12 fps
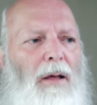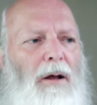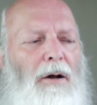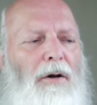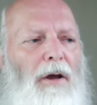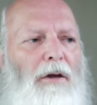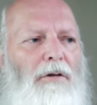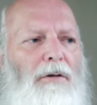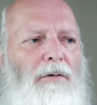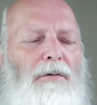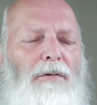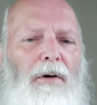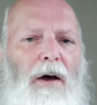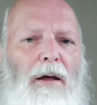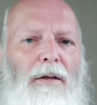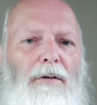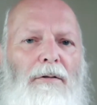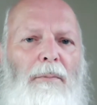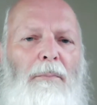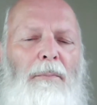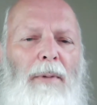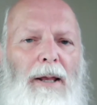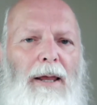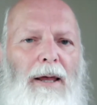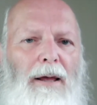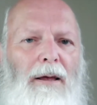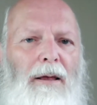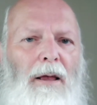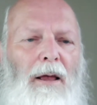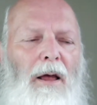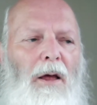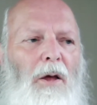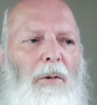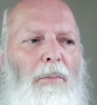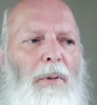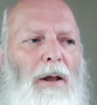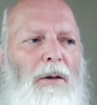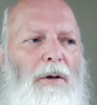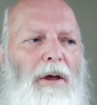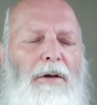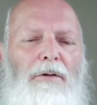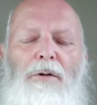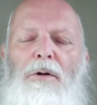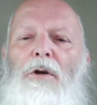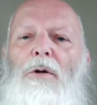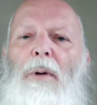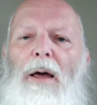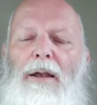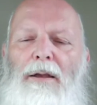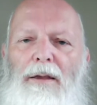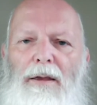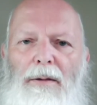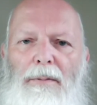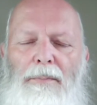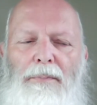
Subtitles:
Creation finds meaning by looking to humanity.